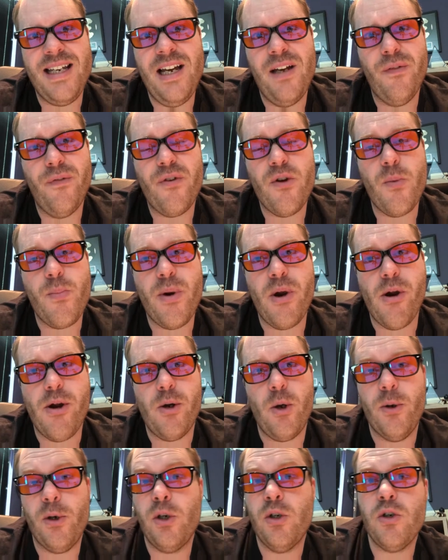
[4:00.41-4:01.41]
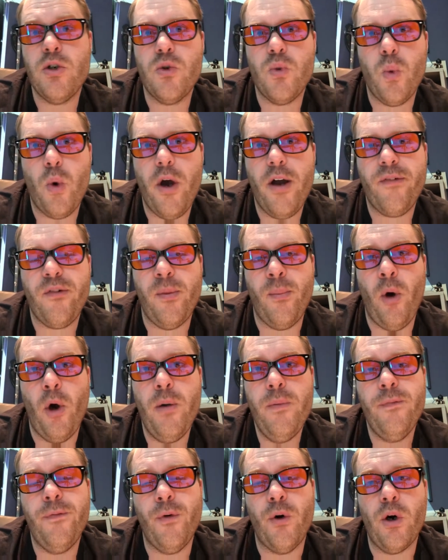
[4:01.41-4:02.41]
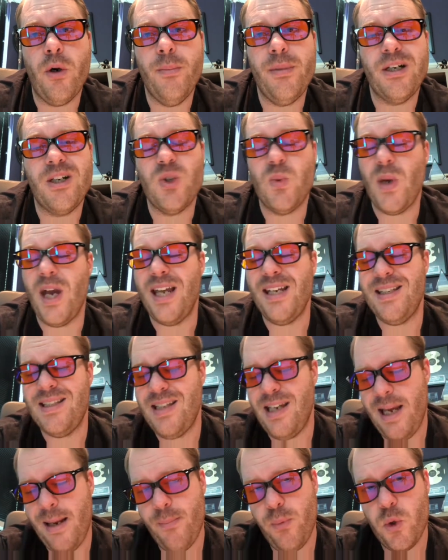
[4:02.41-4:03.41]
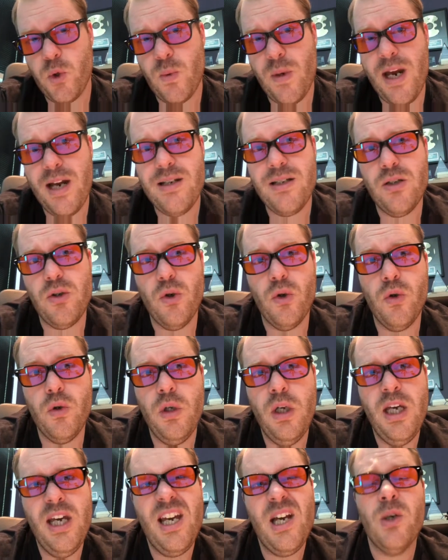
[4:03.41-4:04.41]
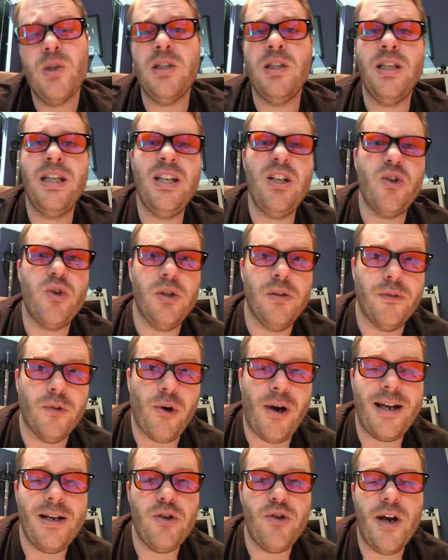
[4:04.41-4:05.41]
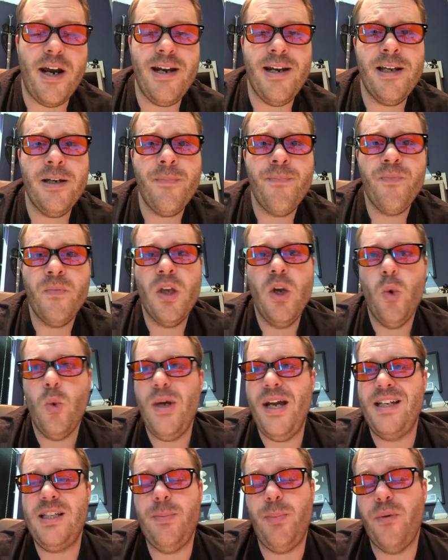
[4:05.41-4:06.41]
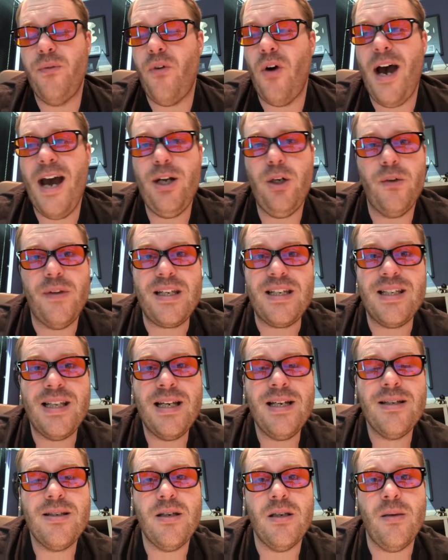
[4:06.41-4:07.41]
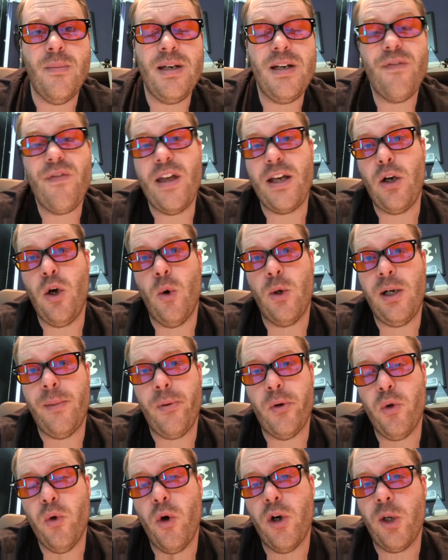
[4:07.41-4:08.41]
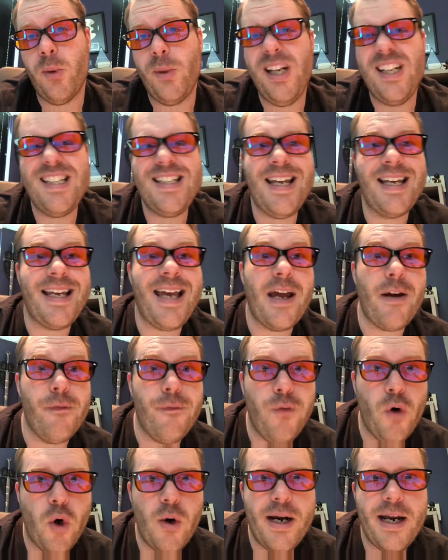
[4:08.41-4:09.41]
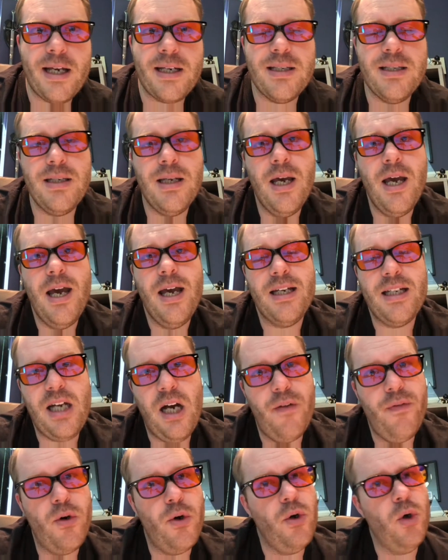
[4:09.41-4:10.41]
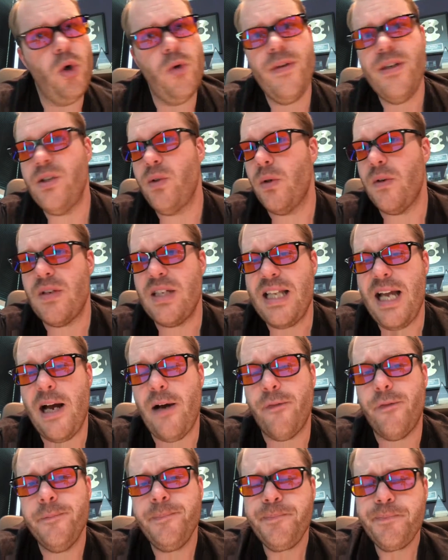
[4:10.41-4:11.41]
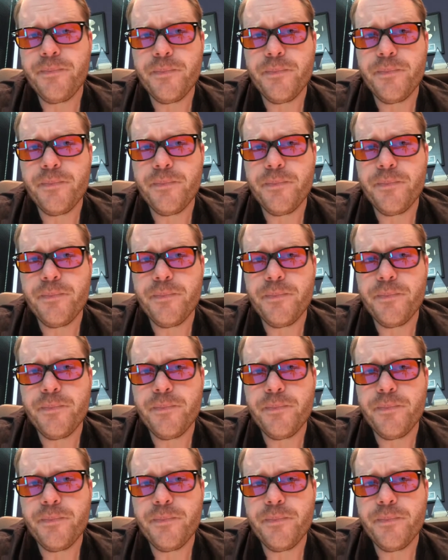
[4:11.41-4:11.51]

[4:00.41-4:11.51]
down for a period or you couldn't just work from home for it because we had samples we had to do. It was in the industry of grain trading. We had to provide all these things to them and if they called up an order, we had to take out a Forex cover and all this sort of stuff.